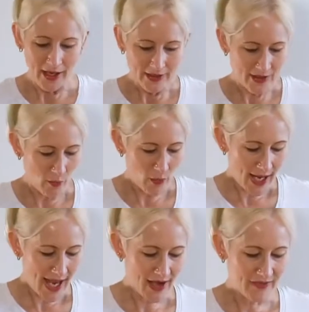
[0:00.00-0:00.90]
So what
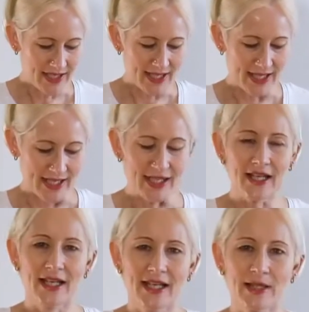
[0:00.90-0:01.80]
I have in
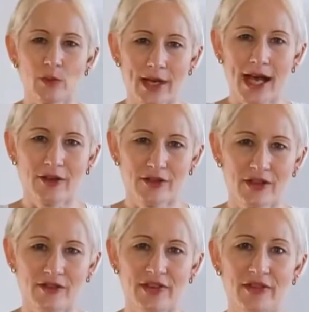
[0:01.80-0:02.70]
here is
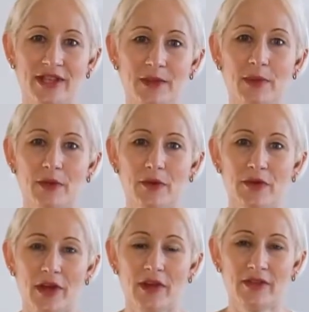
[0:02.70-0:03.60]
150
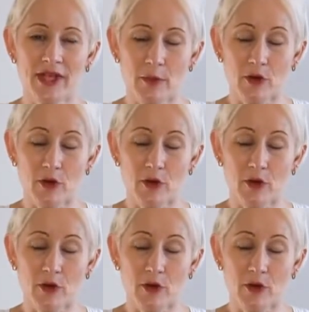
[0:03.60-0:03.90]
mils of double